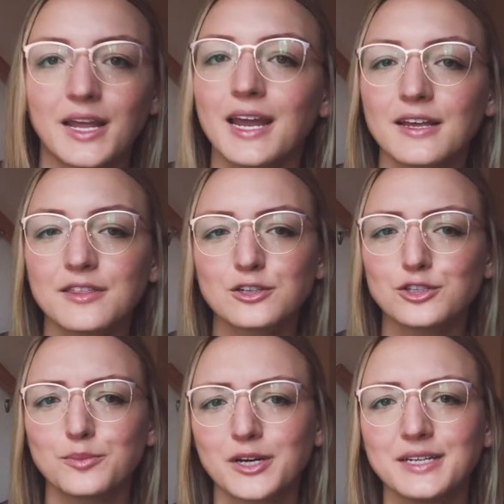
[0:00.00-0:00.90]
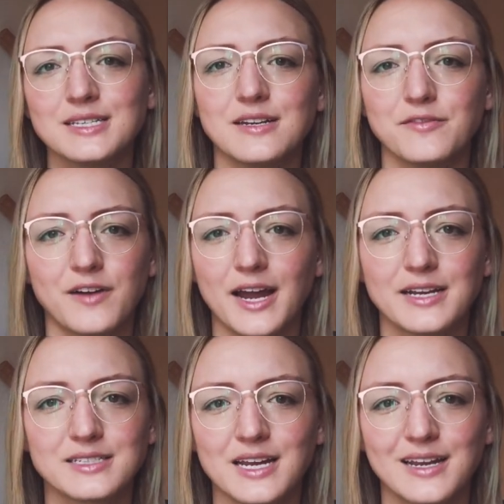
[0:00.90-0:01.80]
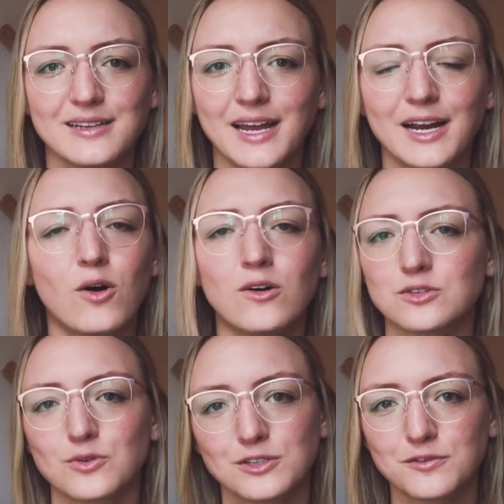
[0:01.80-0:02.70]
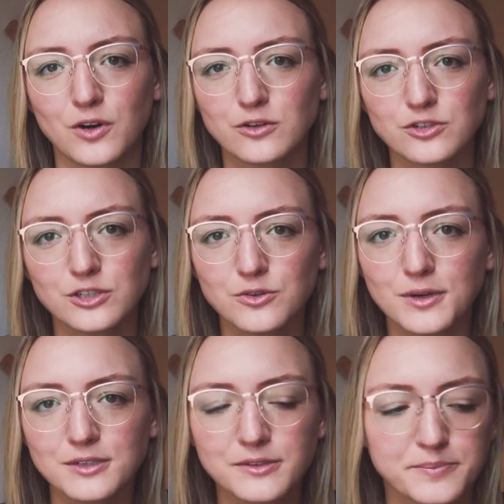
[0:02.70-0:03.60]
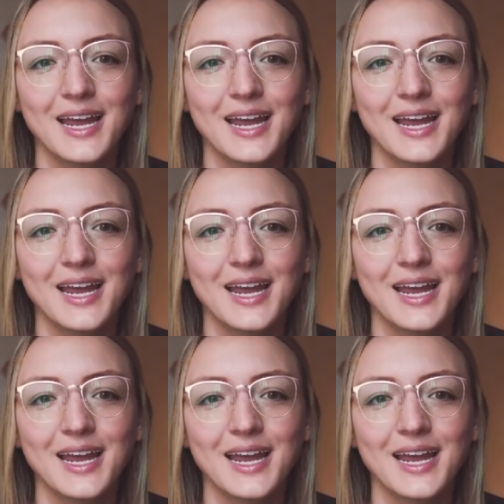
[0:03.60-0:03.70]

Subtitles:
And they're super easy to find in like all sorts of grocery stores.